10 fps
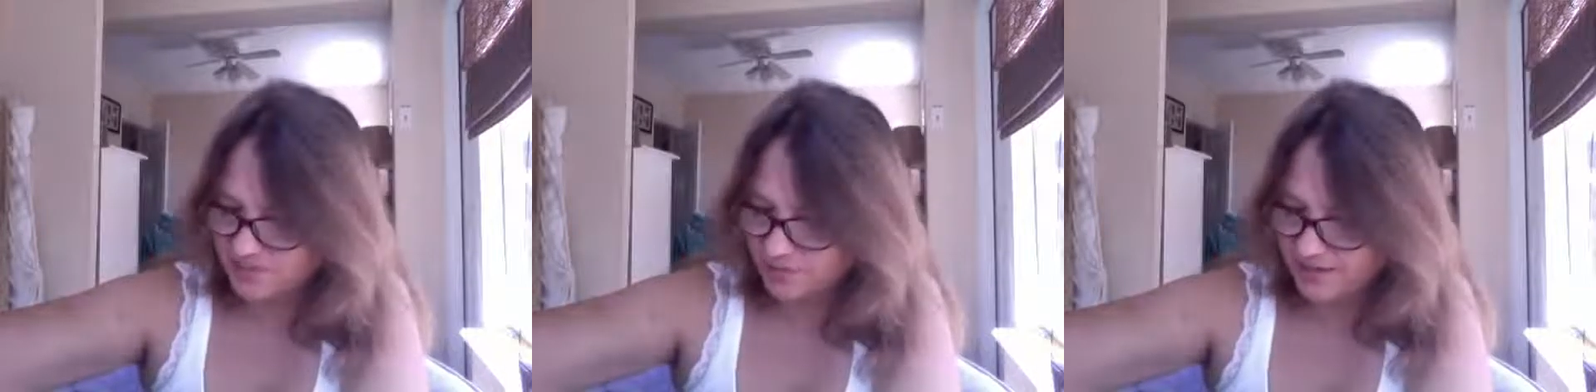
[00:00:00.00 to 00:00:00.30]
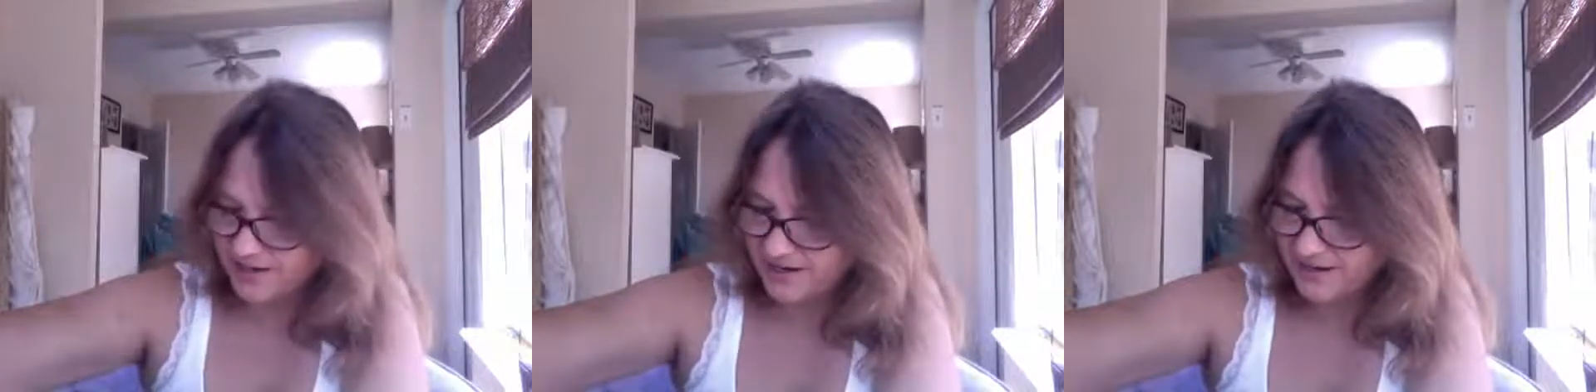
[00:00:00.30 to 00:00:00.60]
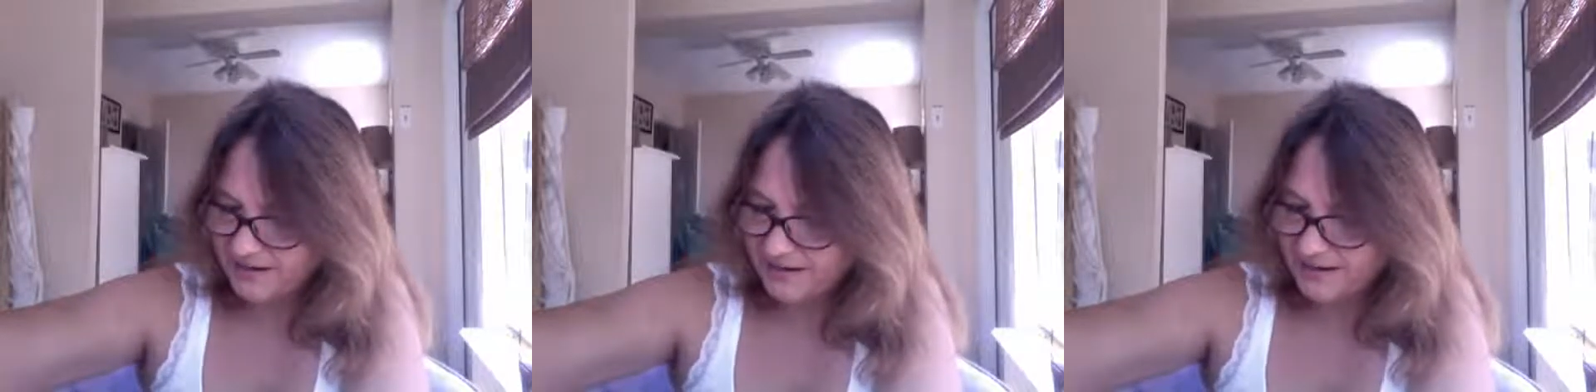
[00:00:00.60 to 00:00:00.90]
So yeah,
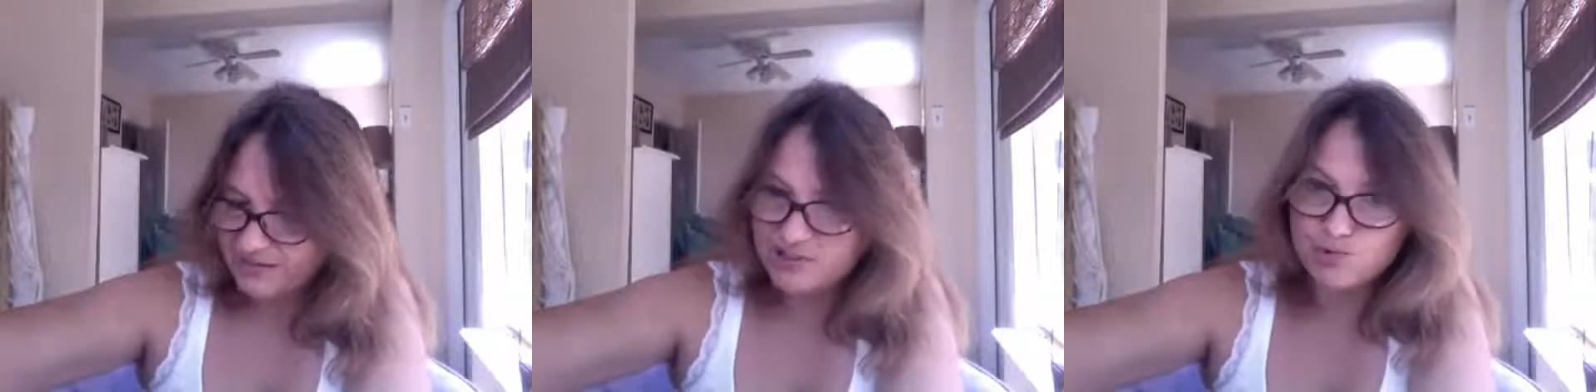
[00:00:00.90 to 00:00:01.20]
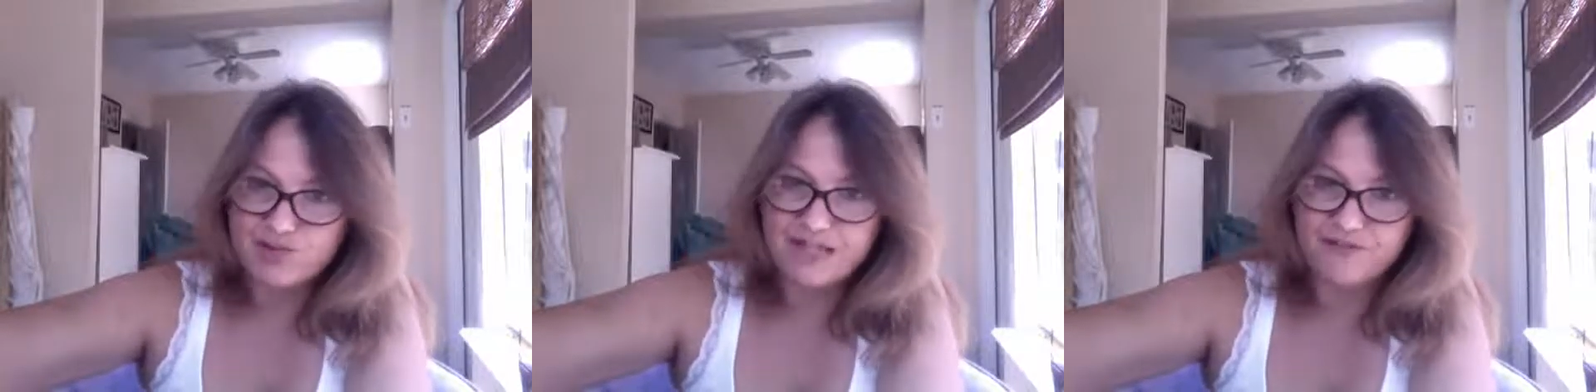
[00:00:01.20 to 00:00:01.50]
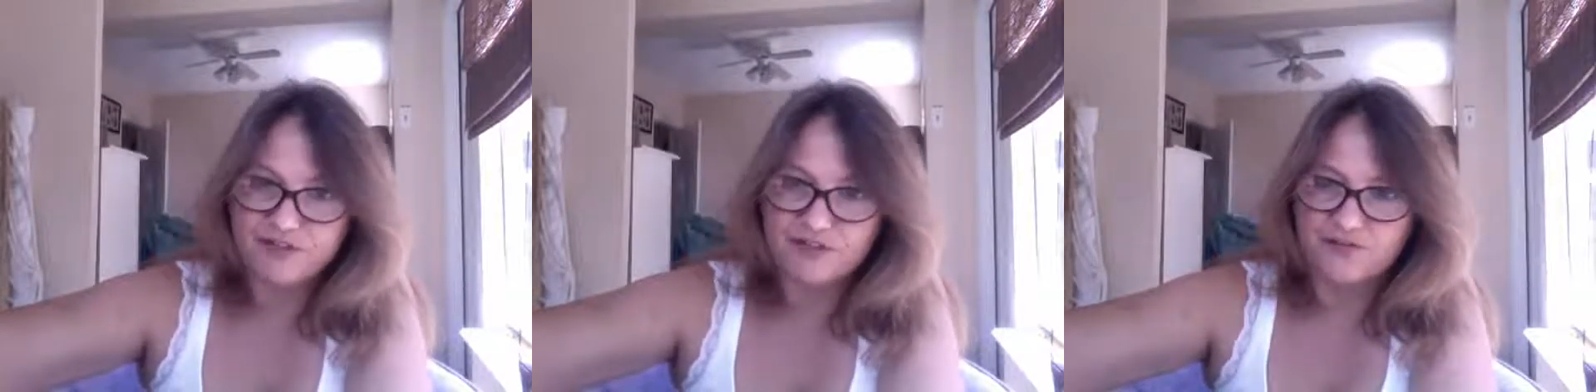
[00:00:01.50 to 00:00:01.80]
this was
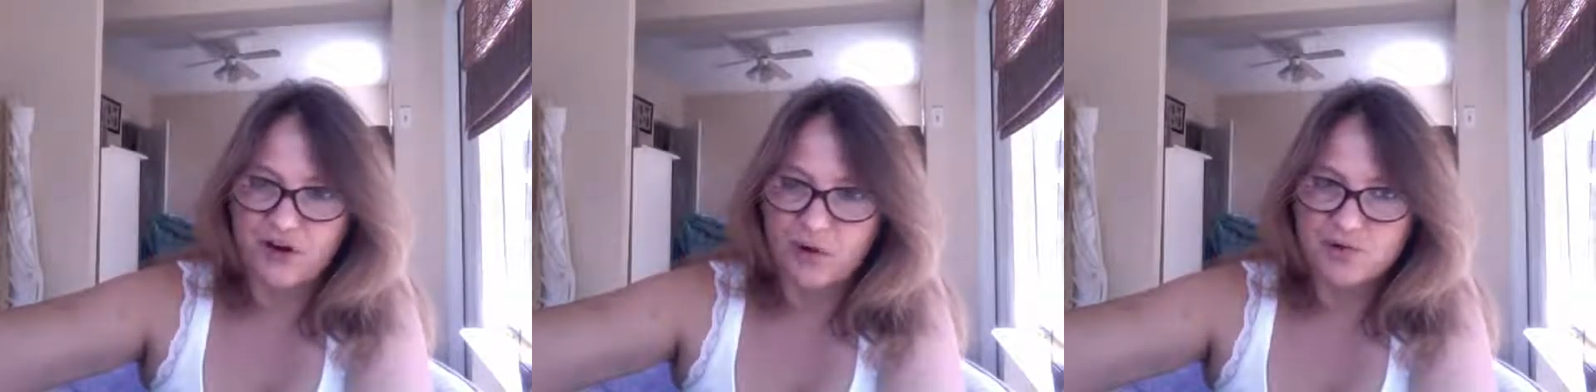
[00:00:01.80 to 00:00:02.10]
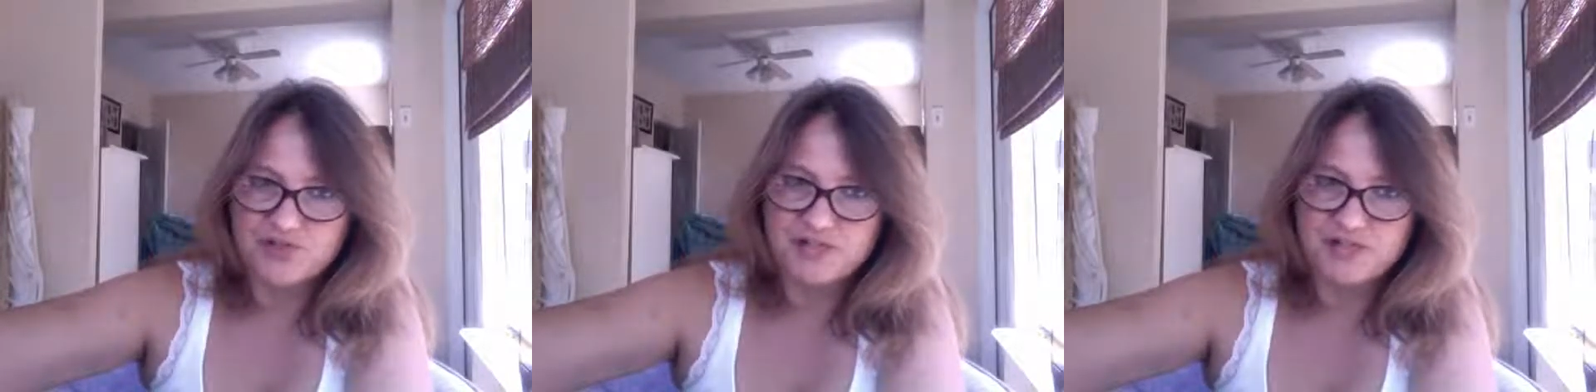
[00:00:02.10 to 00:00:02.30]
left in the vaults.